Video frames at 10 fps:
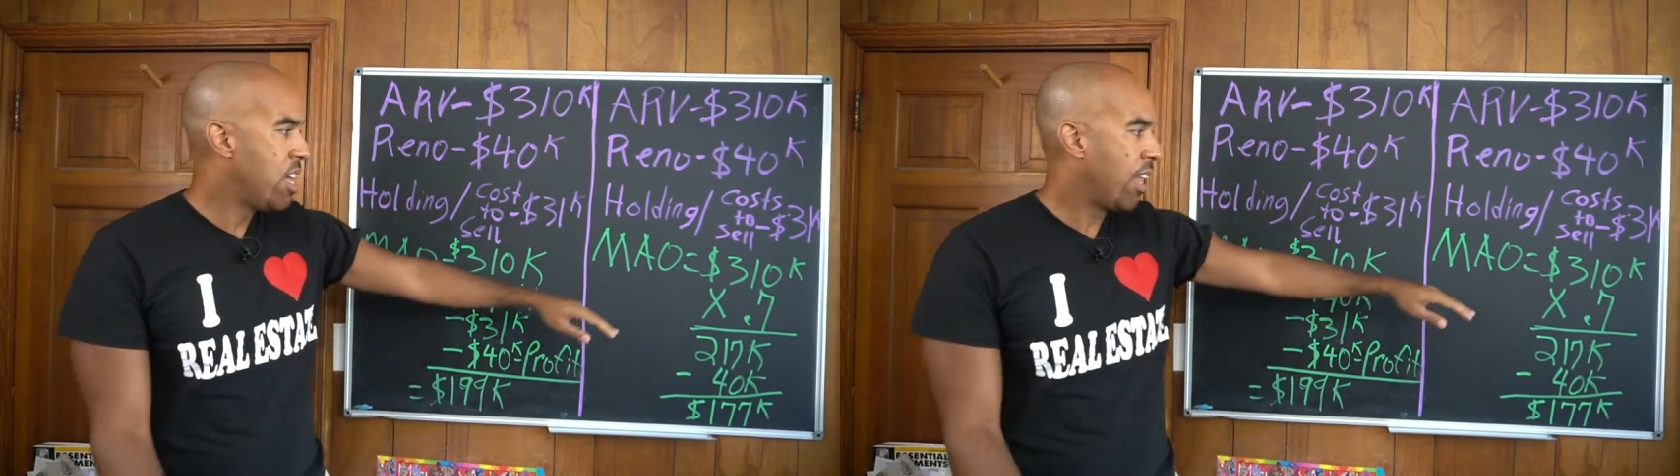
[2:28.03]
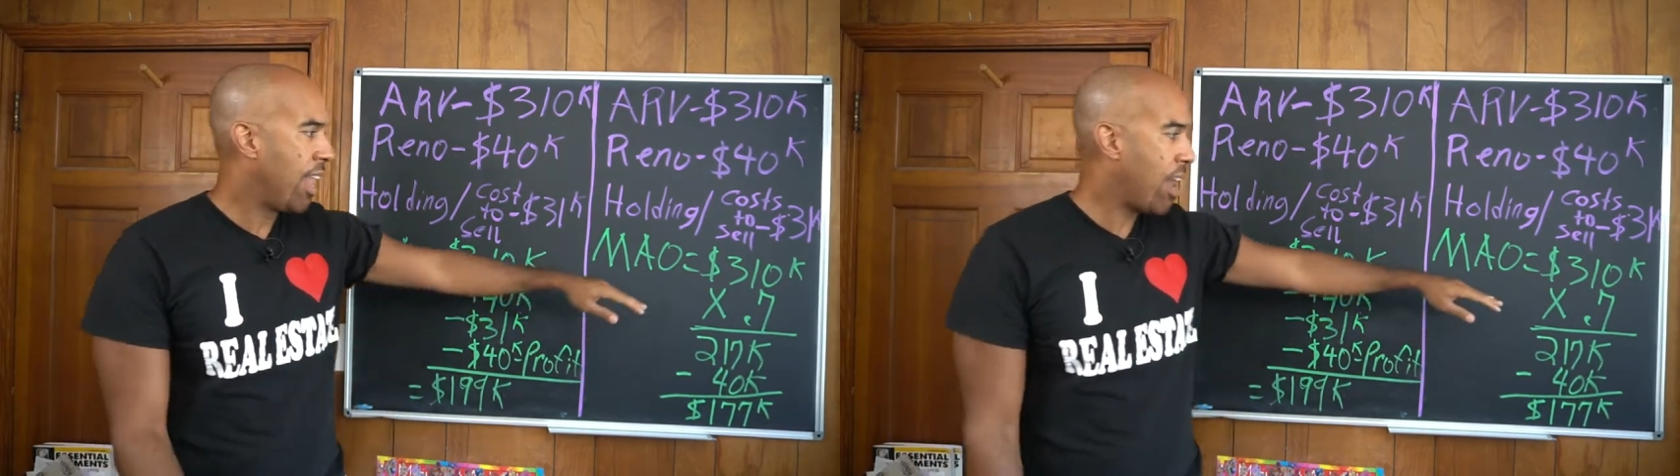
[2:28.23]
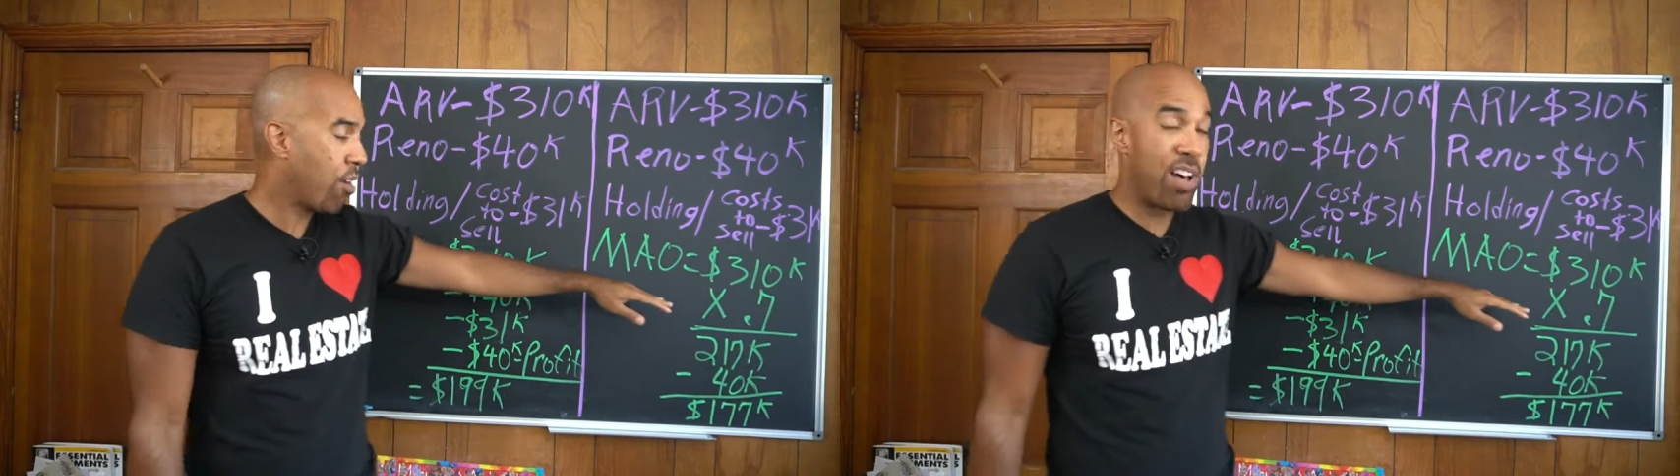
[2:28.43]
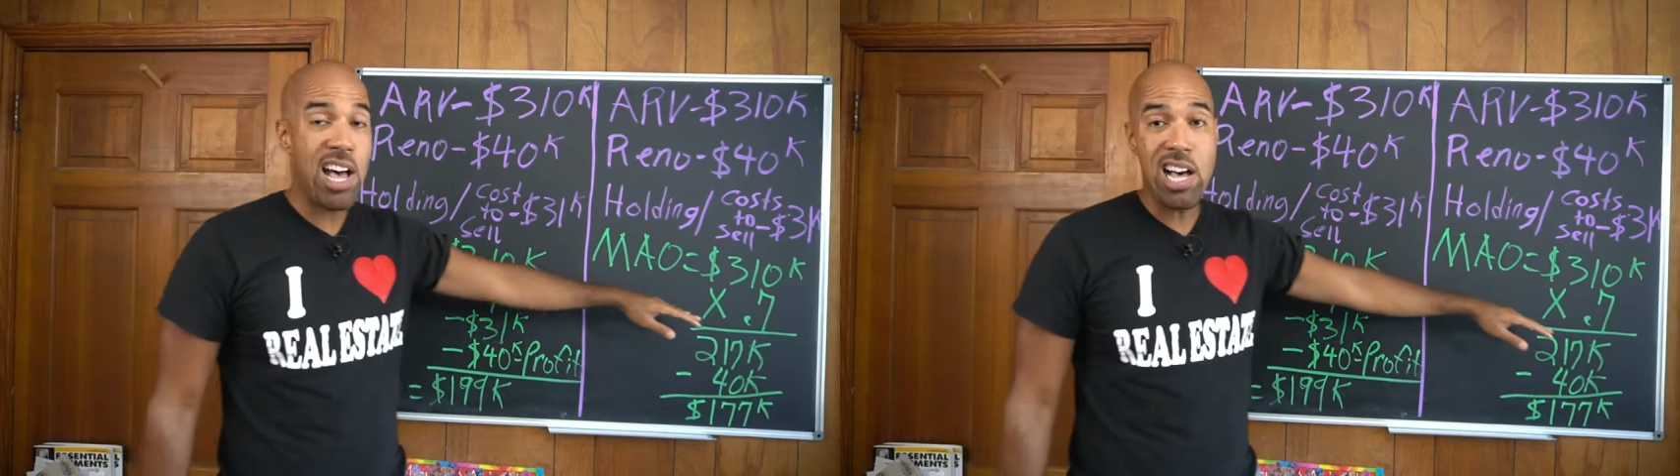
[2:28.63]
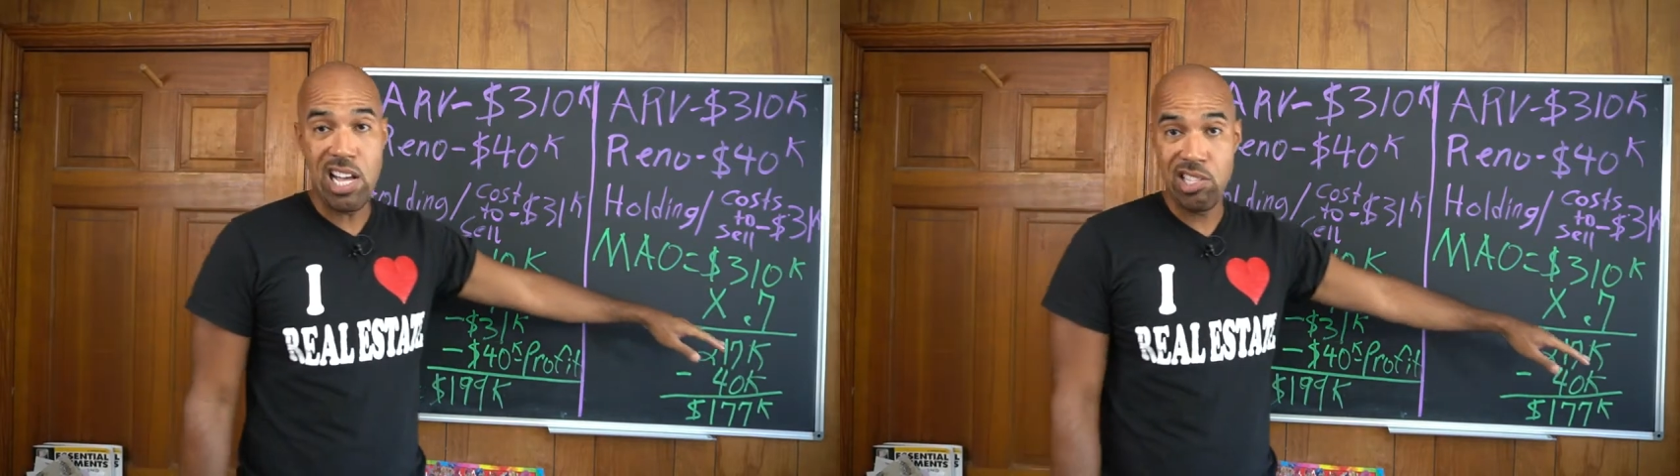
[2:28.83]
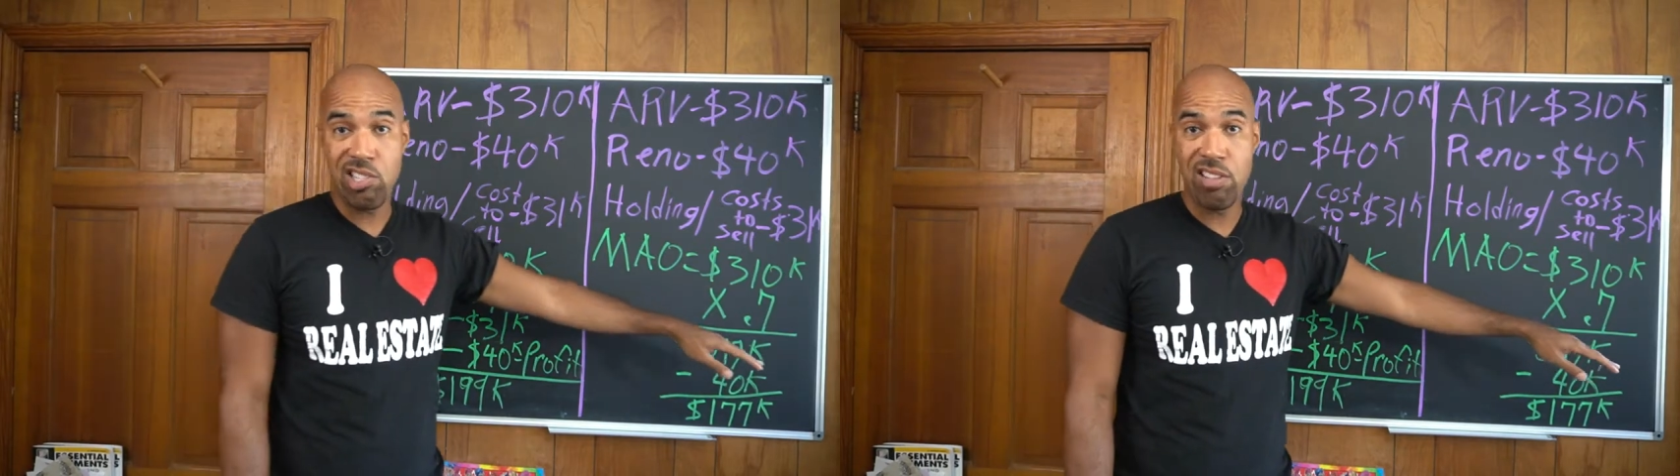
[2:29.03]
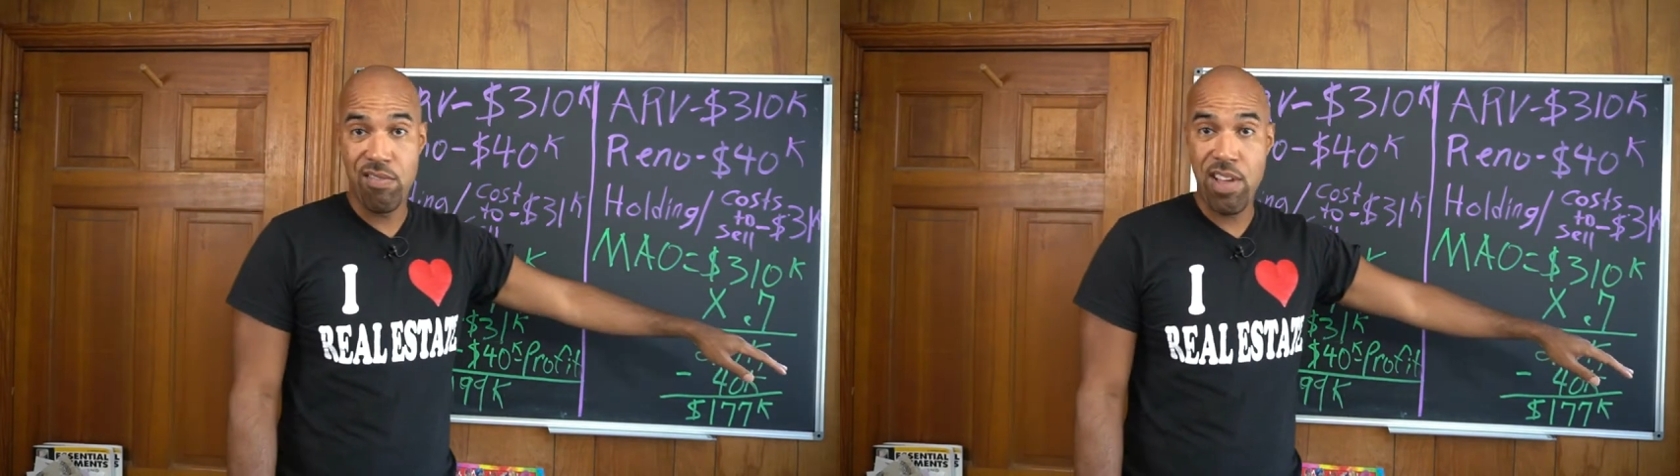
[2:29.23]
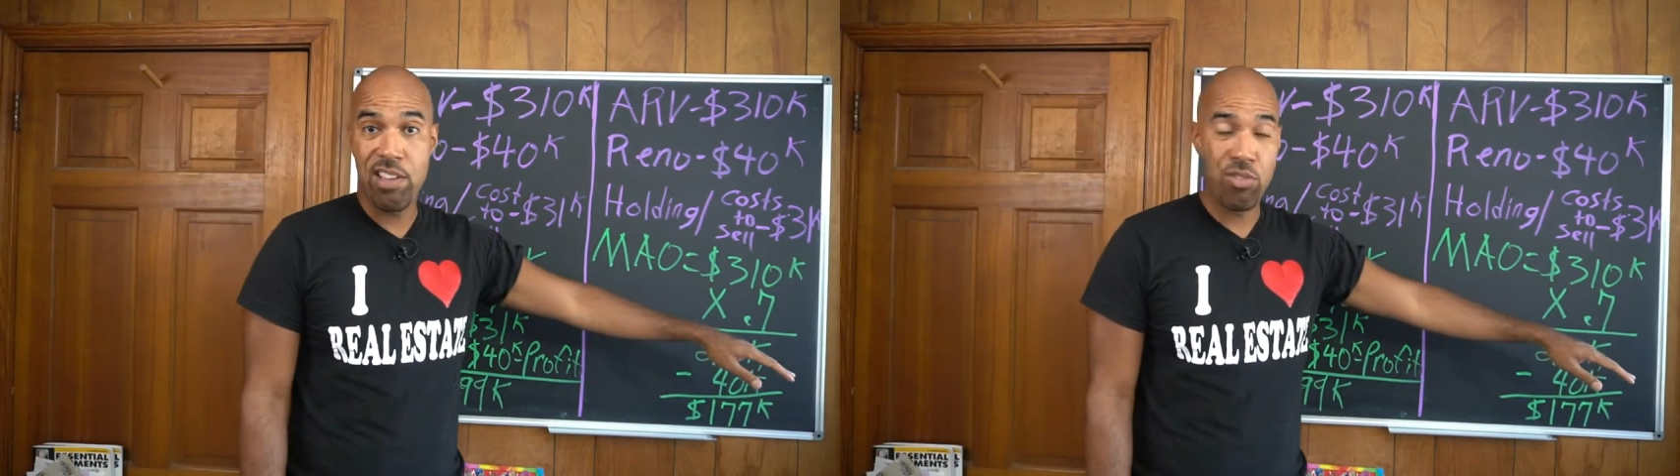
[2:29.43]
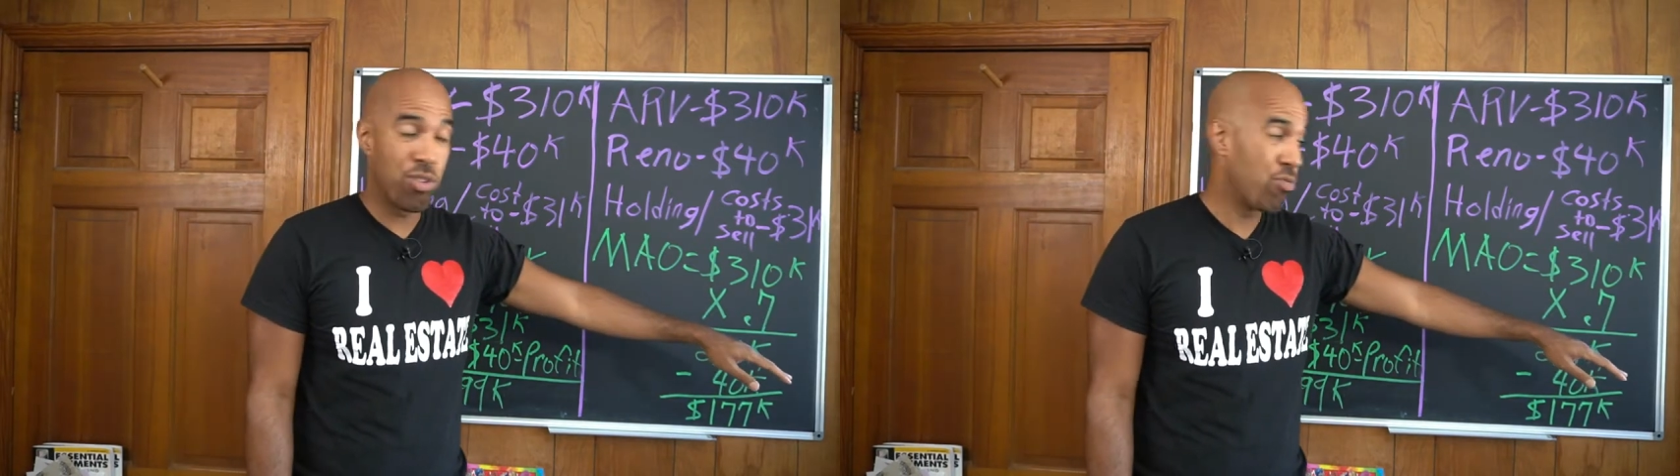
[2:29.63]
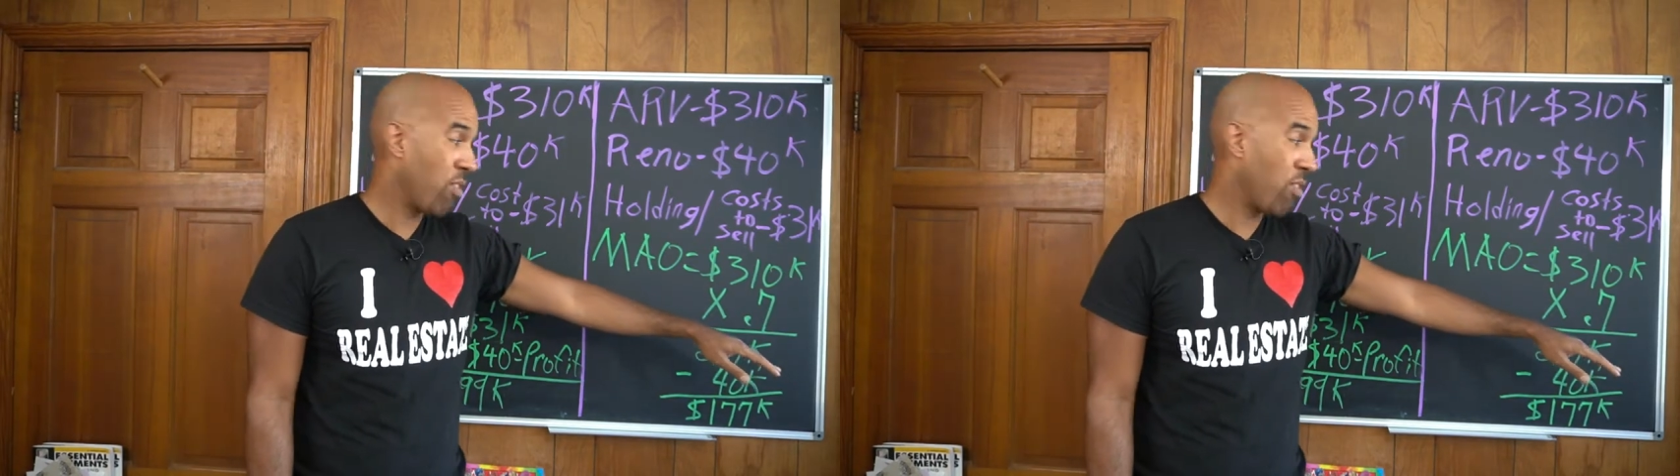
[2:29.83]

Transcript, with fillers: A lot of us investors,